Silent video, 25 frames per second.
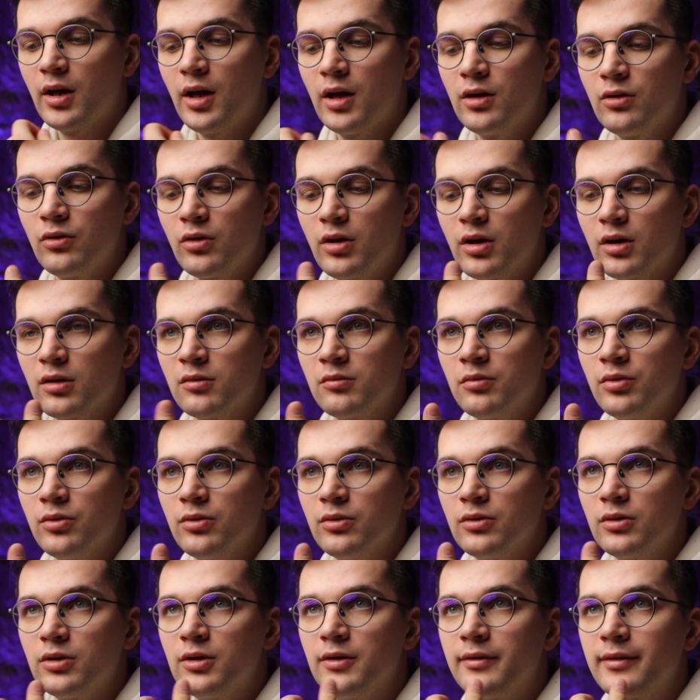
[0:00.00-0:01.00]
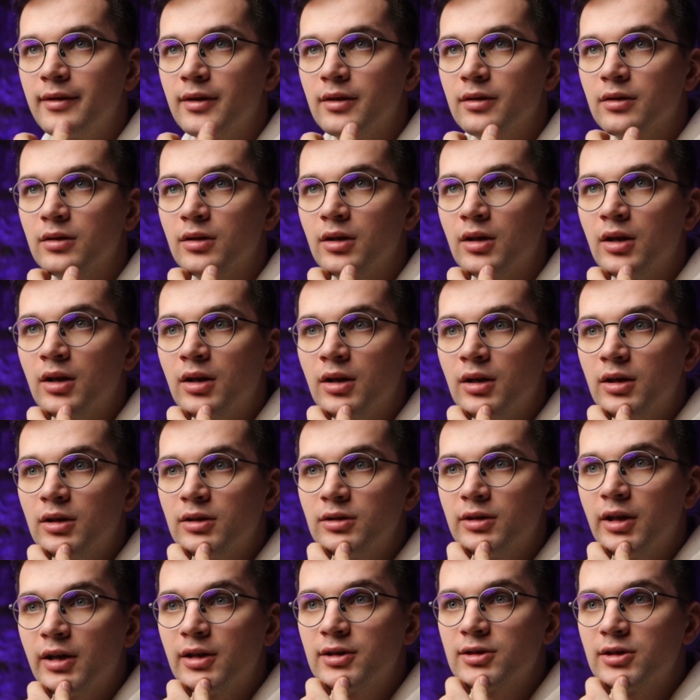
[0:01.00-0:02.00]
and you can put different
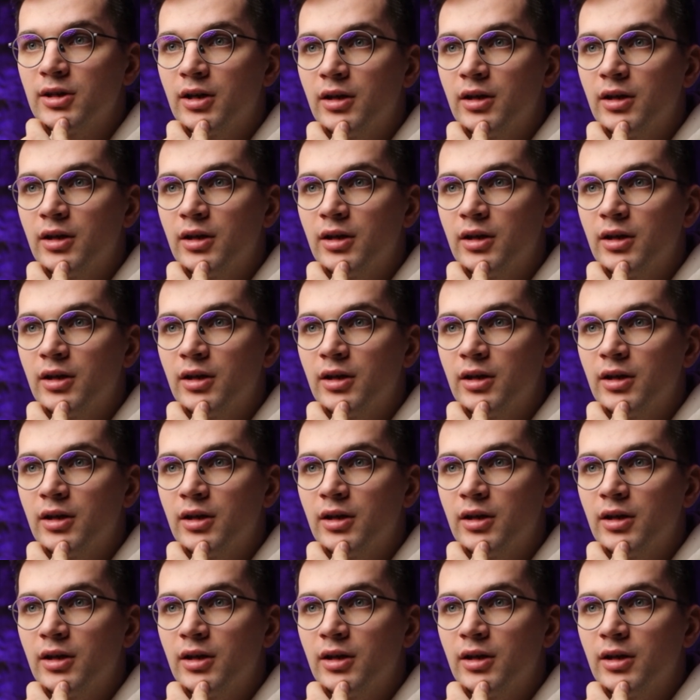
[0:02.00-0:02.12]
text